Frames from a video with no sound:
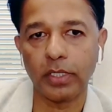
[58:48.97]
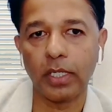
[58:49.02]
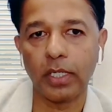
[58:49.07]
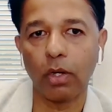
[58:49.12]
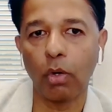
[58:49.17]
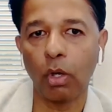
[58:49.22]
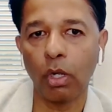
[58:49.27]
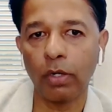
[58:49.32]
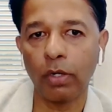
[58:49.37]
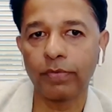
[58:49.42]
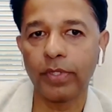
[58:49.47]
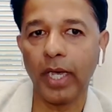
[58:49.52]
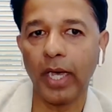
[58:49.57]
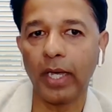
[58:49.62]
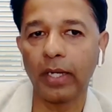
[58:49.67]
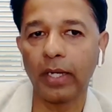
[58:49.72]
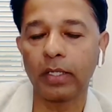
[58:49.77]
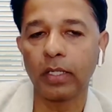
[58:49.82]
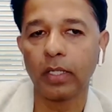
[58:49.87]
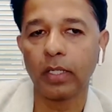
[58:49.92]
As in all of
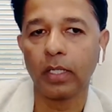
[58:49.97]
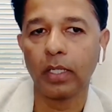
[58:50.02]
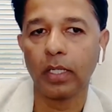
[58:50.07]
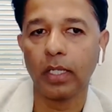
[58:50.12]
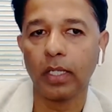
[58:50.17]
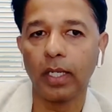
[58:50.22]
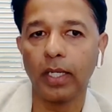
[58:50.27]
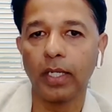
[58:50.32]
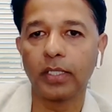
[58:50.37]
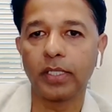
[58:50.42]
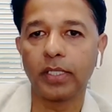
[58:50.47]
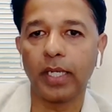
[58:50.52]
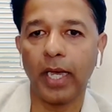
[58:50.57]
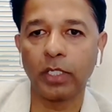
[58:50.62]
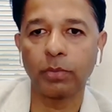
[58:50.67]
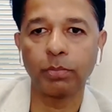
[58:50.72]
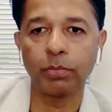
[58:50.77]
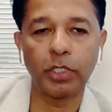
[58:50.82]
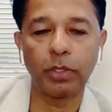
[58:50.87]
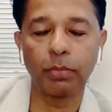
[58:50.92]
that is
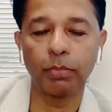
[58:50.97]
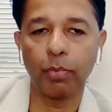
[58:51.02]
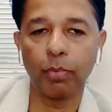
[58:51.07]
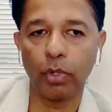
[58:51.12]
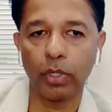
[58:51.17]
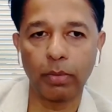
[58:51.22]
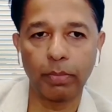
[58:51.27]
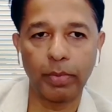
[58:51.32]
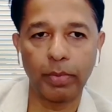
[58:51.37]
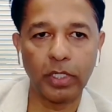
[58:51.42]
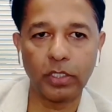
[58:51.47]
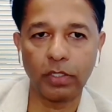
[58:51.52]
as much important,